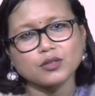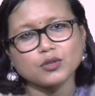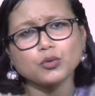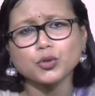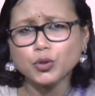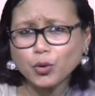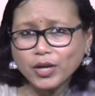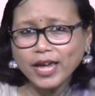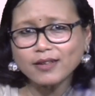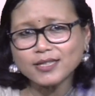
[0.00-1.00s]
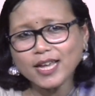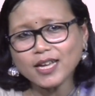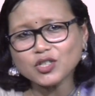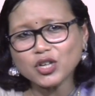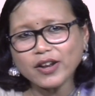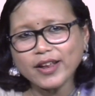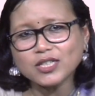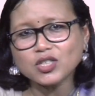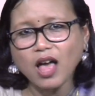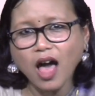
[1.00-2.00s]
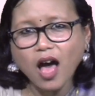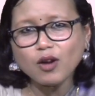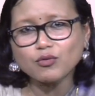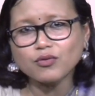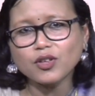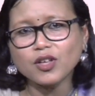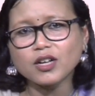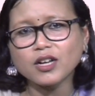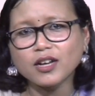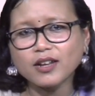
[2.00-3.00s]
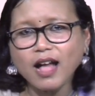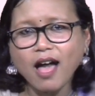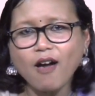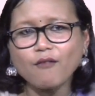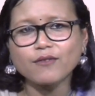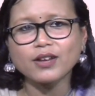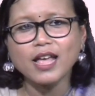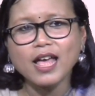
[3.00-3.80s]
So, showcasing children's artwork, craft,